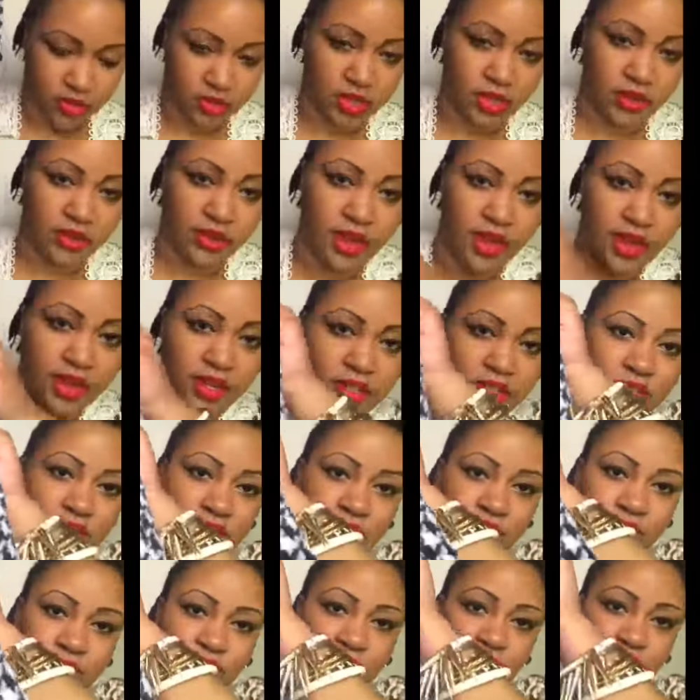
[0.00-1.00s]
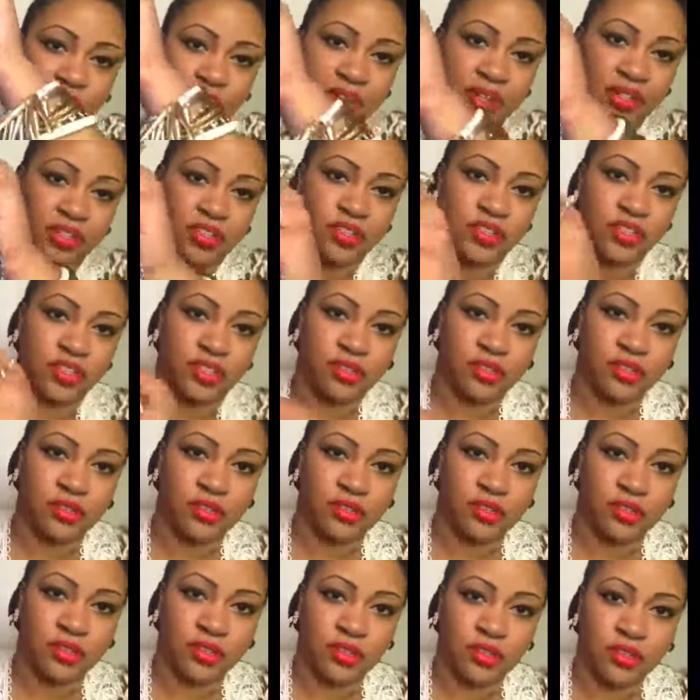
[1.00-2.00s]
And the ends are fringed.
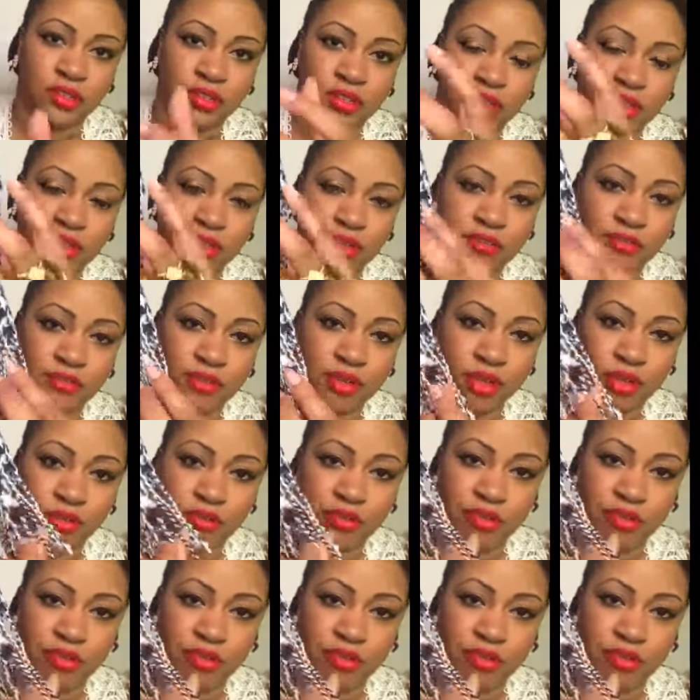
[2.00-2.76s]
Really,